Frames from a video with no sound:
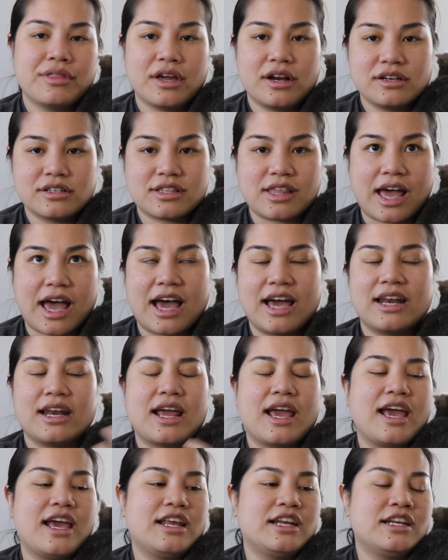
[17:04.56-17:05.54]
there's that,
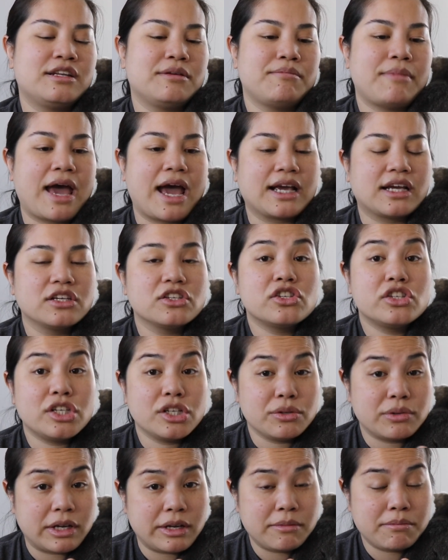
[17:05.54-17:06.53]
and Mac is
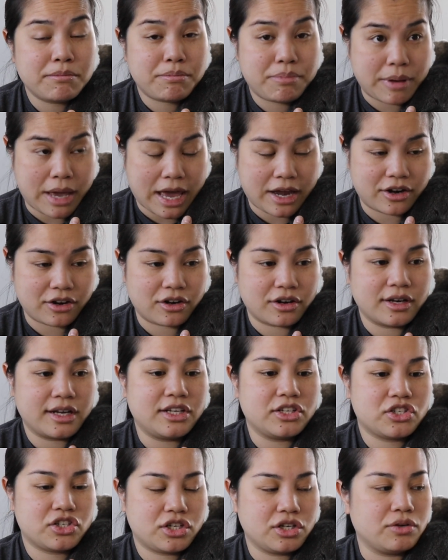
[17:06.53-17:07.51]
doing better.
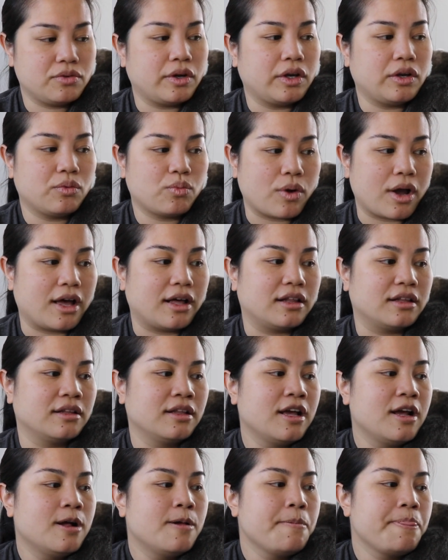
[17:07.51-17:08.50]
He's doing well.